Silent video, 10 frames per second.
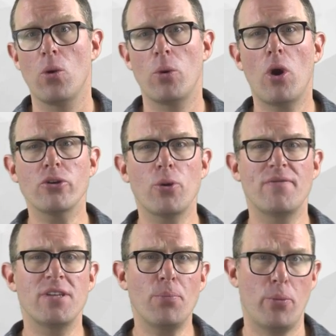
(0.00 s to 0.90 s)
We also have
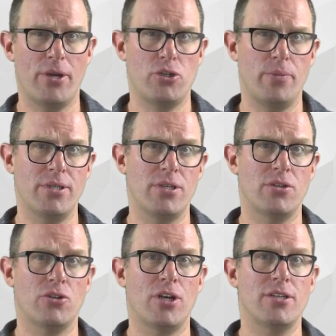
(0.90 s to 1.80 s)
simple measurements
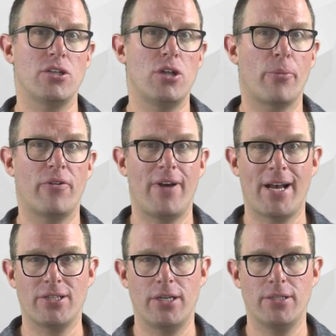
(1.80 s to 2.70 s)
such as number of
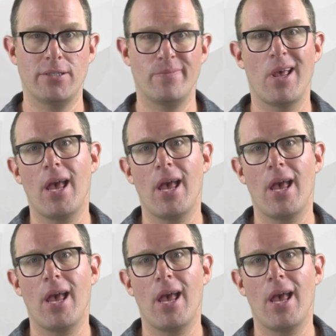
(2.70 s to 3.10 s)
accidents